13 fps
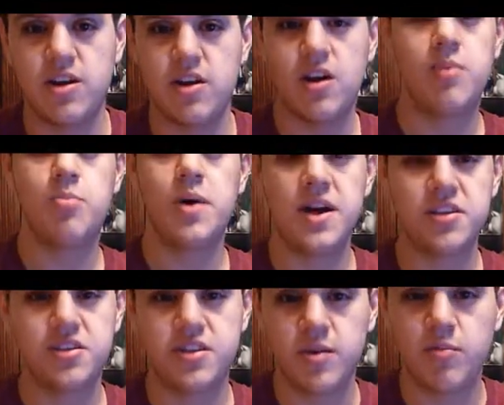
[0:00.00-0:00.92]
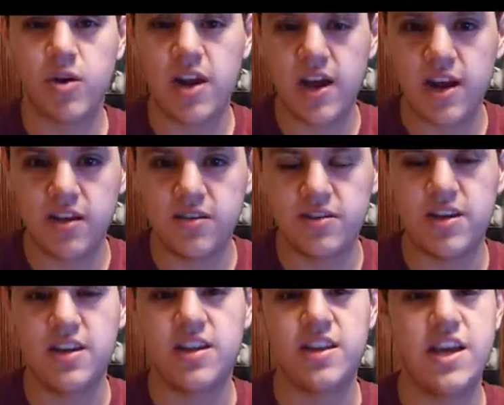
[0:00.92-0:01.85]
about someone else
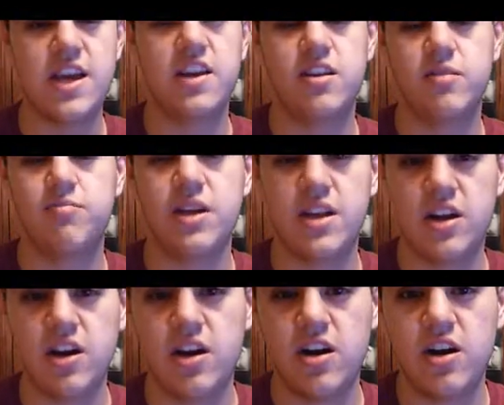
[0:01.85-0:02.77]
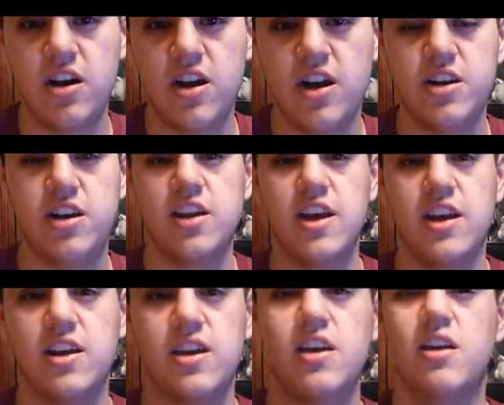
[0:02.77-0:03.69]
and then they ended up being hurt and you're
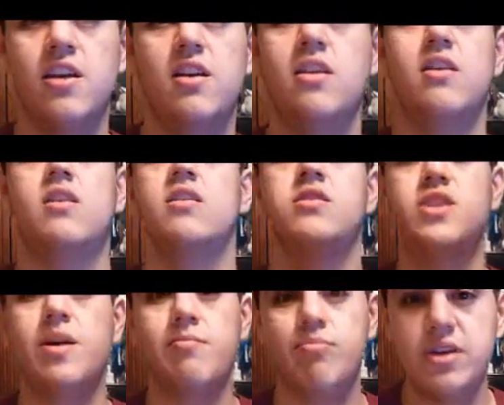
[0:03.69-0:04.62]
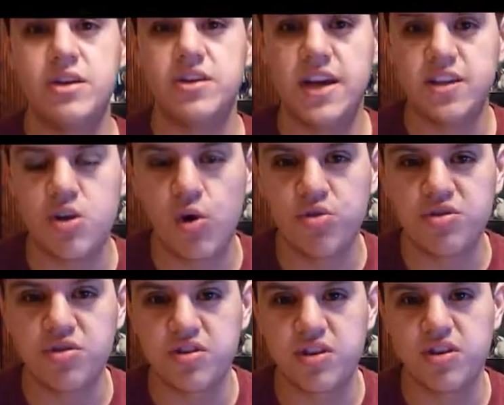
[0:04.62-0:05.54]
like, dumb bitch, I told you
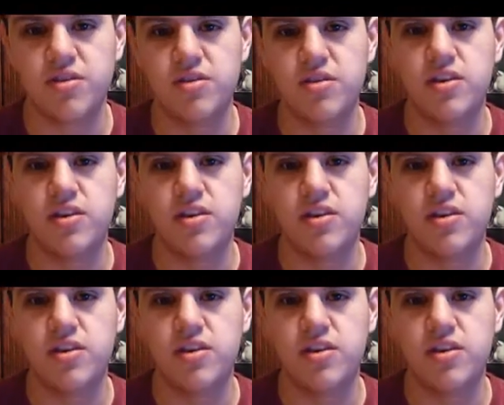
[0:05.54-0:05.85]
so.